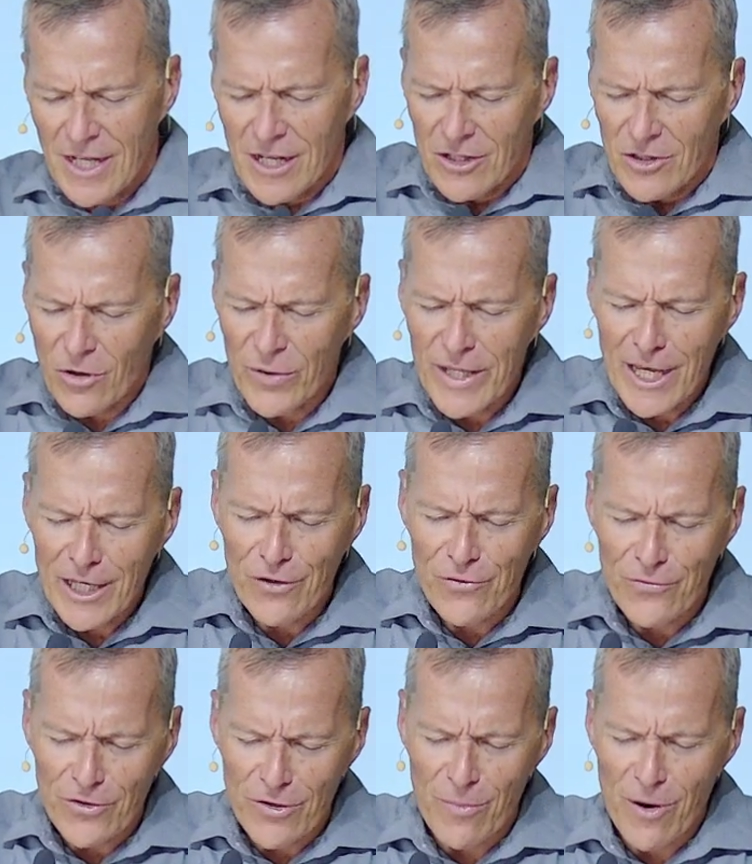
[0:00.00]
Lord, we thank you
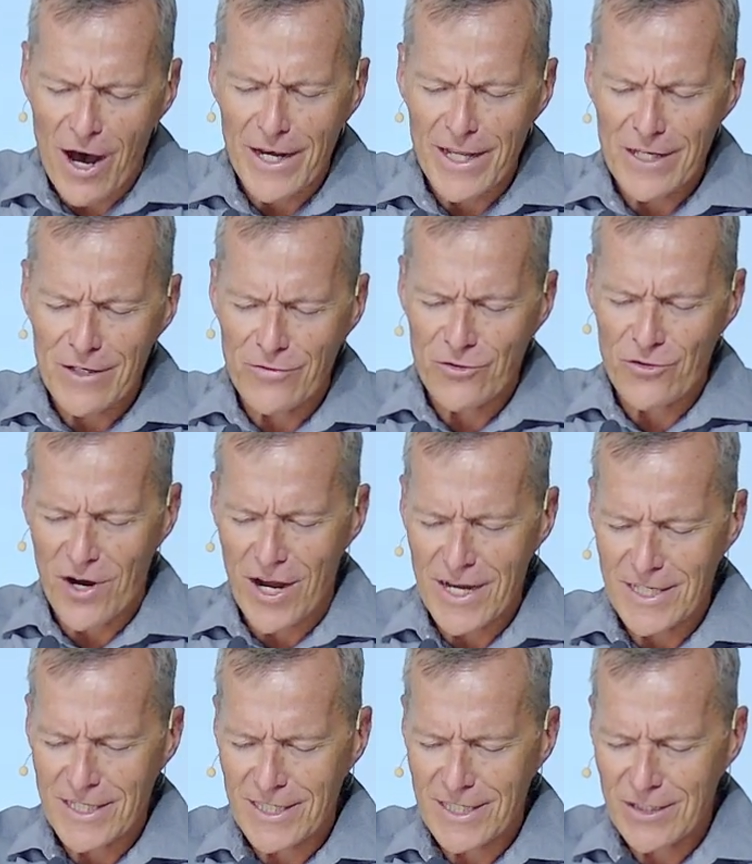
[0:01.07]
for the body of
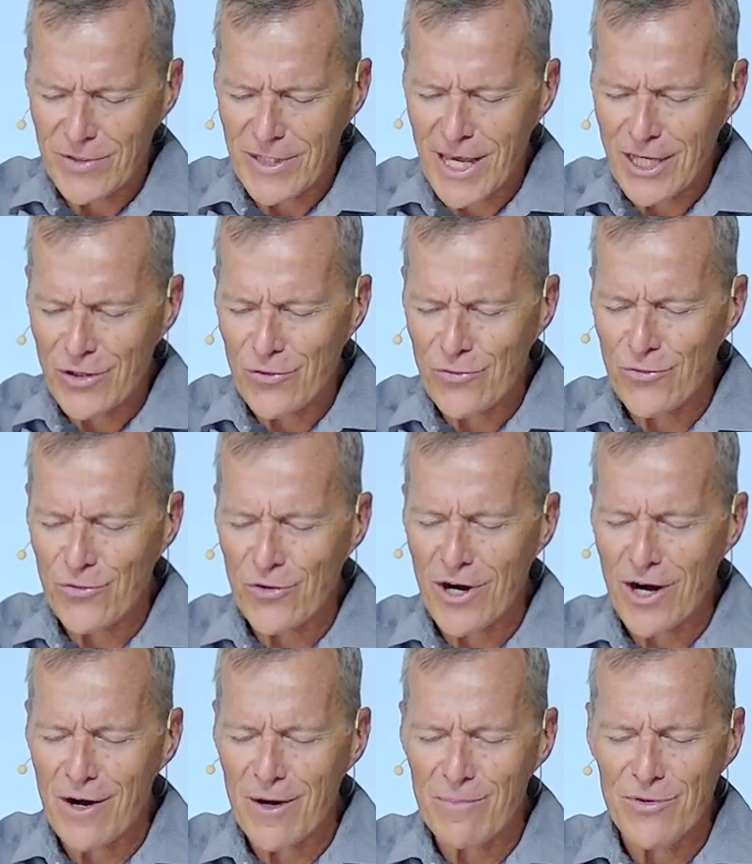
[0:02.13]
Christ. We thank you for
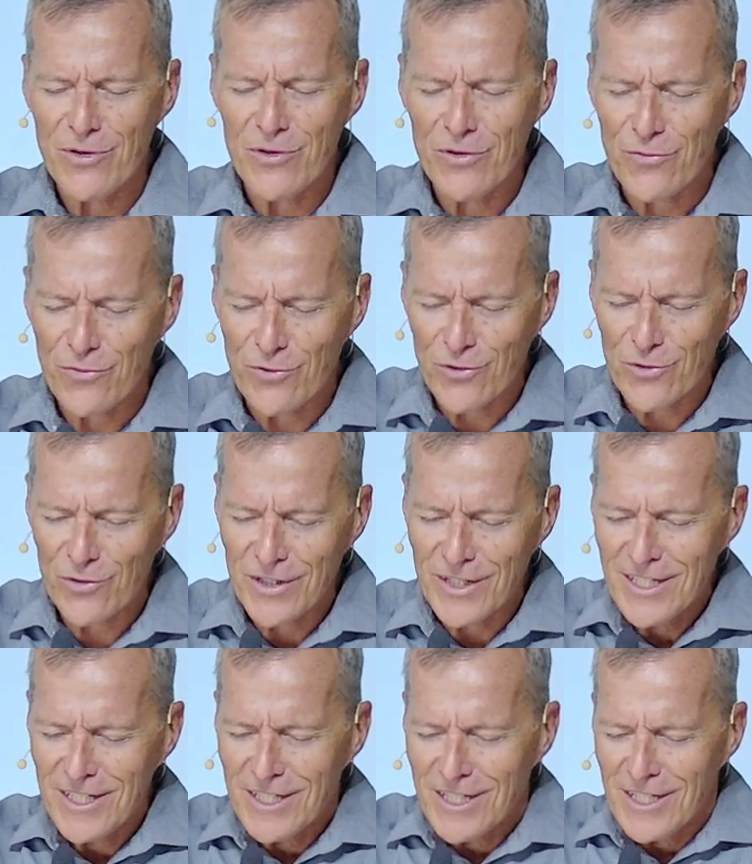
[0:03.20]
our beautiful,
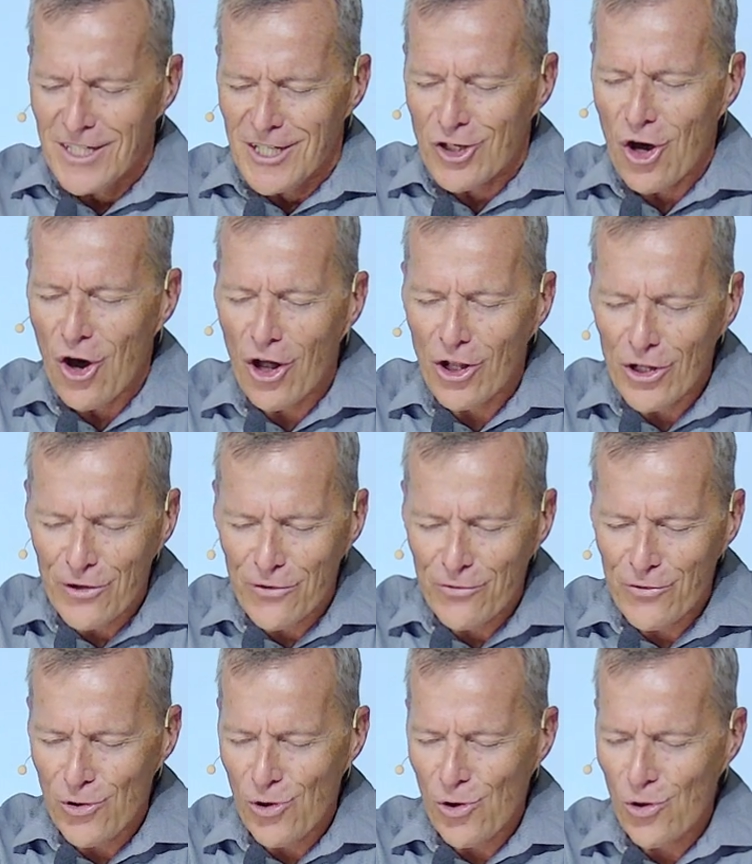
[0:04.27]

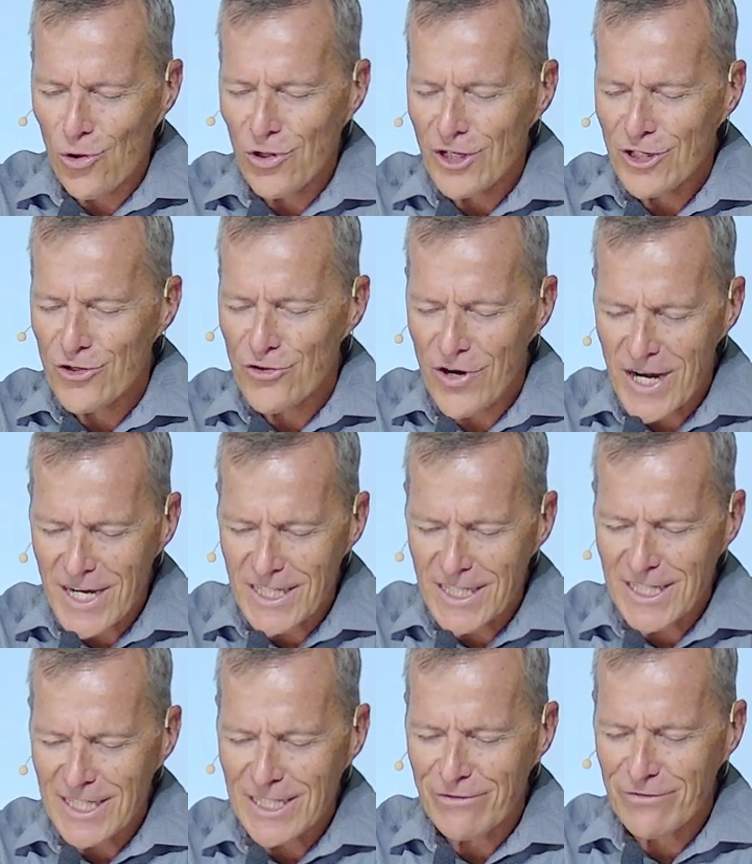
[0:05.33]
colorful,
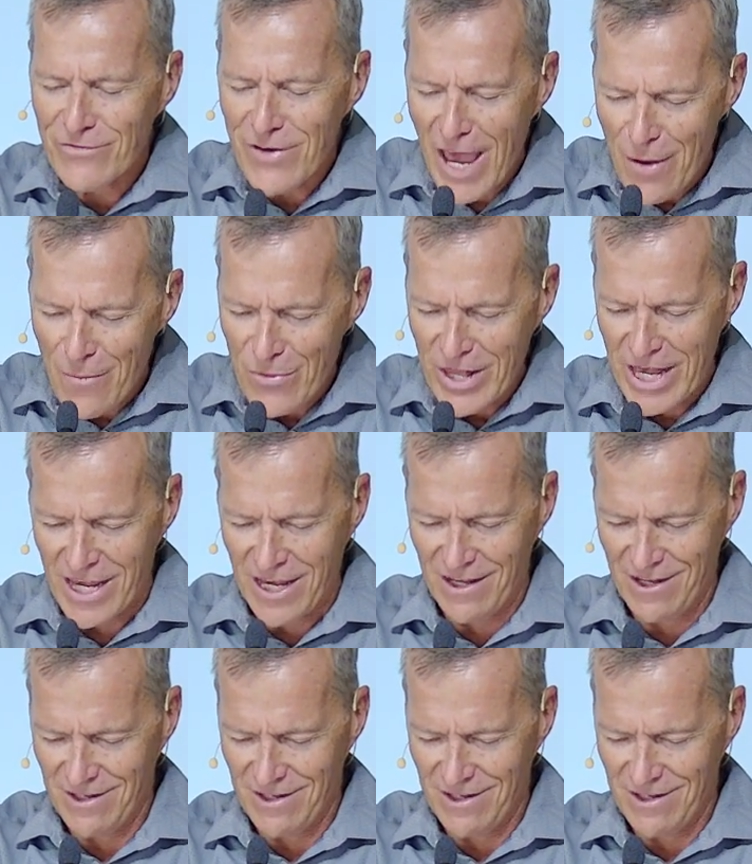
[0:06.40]
crazy family.